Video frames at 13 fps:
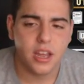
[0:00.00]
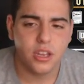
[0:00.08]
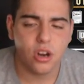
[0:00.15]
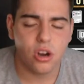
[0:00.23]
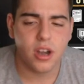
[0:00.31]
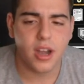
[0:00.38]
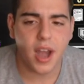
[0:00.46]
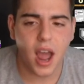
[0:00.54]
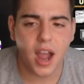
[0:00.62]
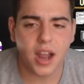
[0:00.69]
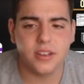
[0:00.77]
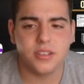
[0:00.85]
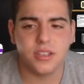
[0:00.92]
You're
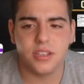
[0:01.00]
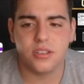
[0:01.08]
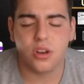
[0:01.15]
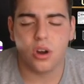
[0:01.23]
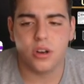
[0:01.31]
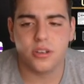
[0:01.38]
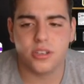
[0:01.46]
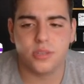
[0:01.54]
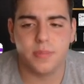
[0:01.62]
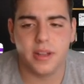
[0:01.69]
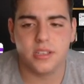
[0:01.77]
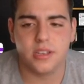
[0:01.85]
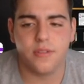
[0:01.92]
not going to see these cards
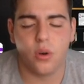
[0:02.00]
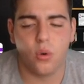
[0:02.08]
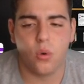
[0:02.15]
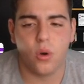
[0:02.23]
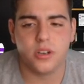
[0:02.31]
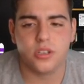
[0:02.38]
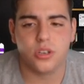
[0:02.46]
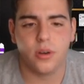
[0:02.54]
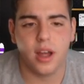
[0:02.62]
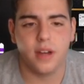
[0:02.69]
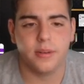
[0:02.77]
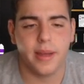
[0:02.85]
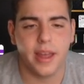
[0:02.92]
expensive
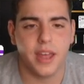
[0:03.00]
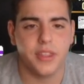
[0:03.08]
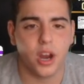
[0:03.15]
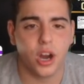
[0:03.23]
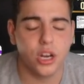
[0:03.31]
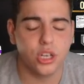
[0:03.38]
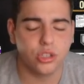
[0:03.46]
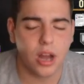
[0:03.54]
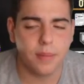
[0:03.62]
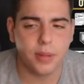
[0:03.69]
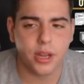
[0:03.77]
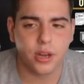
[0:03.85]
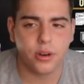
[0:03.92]
whatsoever, man. They're going to
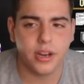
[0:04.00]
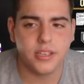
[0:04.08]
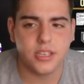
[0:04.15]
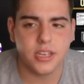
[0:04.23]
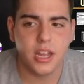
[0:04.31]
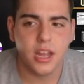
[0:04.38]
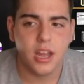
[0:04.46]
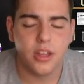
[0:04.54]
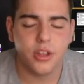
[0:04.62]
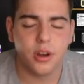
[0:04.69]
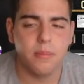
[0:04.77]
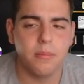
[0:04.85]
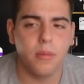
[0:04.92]
drop like crazy.
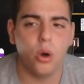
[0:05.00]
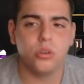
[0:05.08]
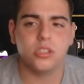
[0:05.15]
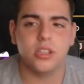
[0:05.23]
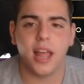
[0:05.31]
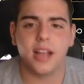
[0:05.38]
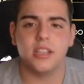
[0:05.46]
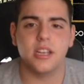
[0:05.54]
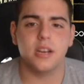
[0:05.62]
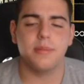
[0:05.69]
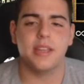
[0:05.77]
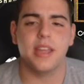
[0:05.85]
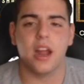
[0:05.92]
They're most likely
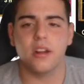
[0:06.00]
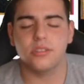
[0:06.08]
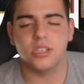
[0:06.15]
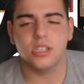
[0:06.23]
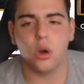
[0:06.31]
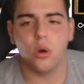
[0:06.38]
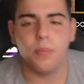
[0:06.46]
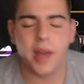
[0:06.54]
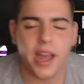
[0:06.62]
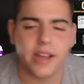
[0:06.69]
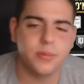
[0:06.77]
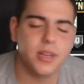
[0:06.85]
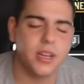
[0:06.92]
going to be guaranteed GOAT
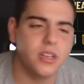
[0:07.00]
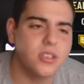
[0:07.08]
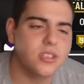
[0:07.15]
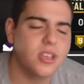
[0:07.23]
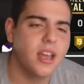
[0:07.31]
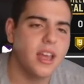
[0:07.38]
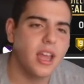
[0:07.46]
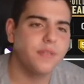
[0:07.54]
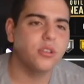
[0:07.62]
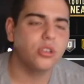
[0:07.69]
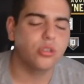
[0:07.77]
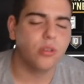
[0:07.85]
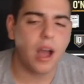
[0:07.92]
packs because if
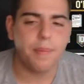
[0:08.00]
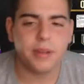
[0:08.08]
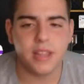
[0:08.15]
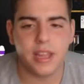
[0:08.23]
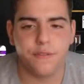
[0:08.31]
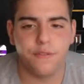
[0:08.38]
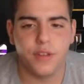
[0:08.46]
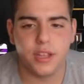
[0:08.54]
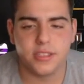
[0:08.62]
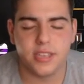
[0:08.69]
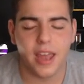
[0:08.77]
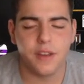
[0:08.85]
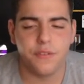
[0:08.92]
they're dropping like 10
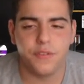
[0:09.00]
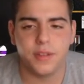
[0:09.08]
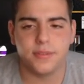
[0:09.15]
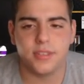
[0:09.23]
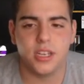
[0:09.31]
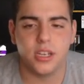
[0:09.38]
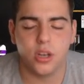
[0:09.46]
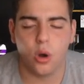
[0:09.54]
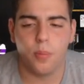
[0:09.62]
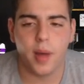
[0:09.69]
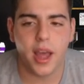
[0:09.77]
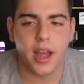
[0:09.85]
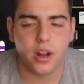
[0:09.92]
to 15
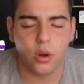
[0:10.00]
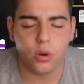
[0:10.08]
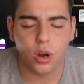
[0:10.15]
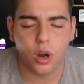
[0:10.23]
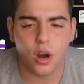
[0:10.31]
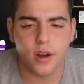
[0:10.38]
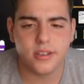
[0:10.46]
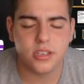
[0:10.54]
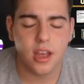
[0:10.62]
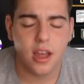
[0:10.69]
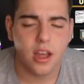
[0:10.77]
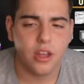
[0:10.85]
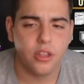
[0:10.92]
GOAT, pack, GOAT cards,
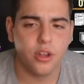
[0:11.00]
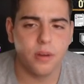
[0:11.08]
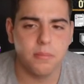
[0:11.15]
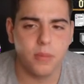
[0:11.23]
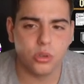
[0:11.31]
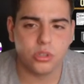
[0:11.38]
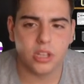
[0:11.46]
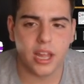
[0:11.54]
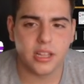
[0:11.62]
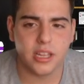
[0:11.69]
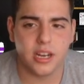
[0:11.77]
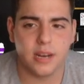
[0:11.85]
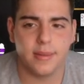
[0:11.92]
they're most
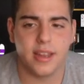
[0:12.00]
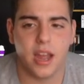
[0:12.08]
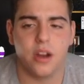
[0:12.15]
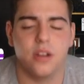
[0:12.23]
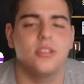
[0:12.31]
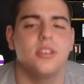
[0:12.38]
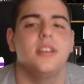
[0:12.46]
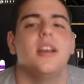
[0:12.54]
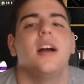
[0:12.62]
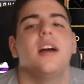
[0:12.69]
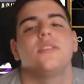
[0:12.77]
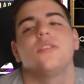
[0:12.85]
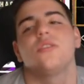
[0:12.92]
likely going to be guaranteed, guys.